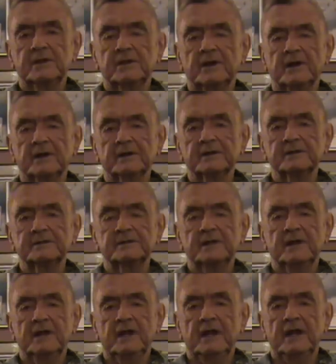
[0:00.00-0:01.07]
targets,
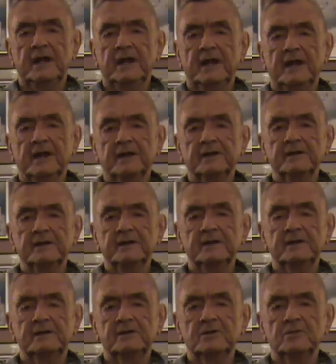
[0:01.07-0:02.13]
and
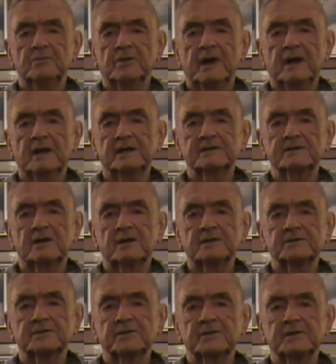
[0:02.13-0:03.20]
the 2 pilots also